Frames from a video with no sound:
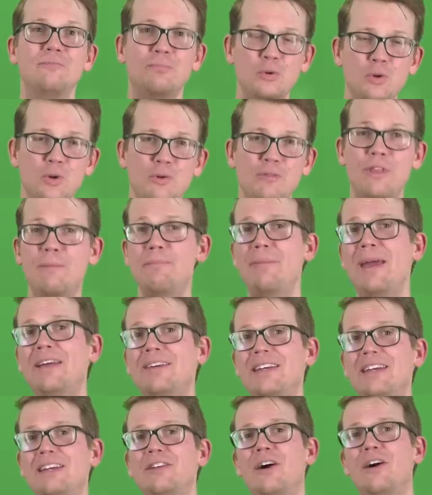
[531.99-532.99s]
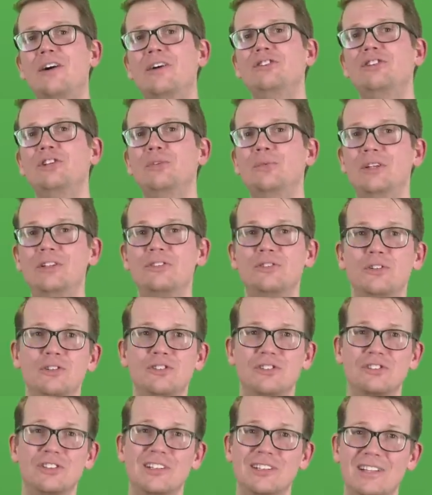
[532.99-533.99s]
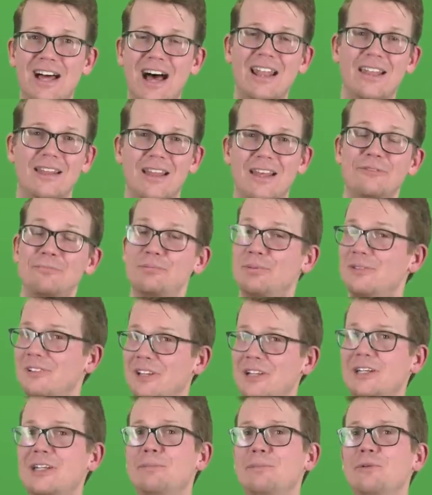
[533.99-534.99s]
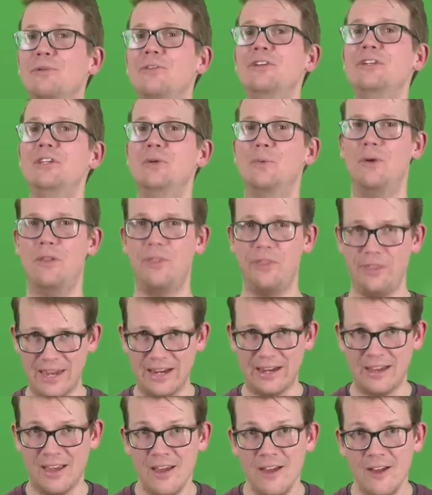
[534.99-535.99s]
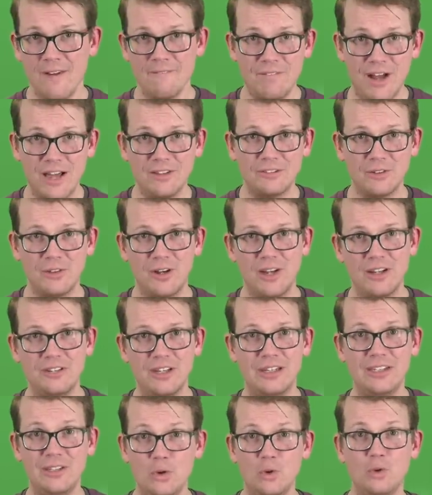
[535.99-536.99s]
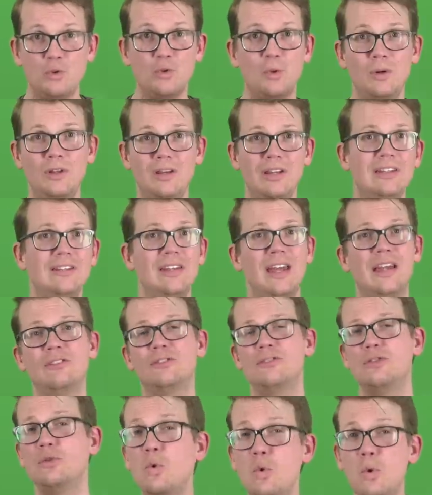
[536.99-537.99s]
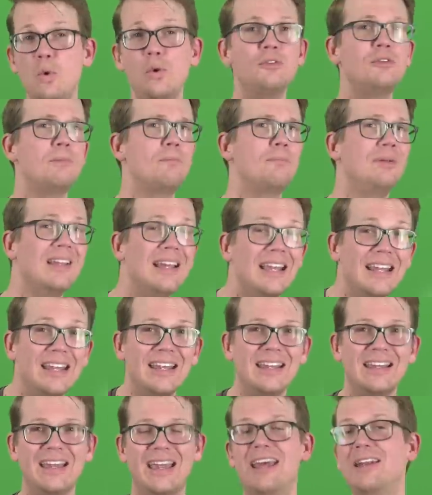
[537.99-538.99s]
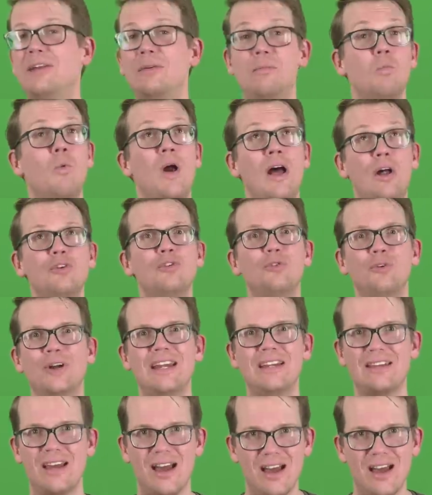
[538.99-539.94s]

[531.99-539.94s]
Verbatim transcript: prove that paleontology research is a lot less predictable than you would think. Fossil hunting usually takes tools, planning, and well-trained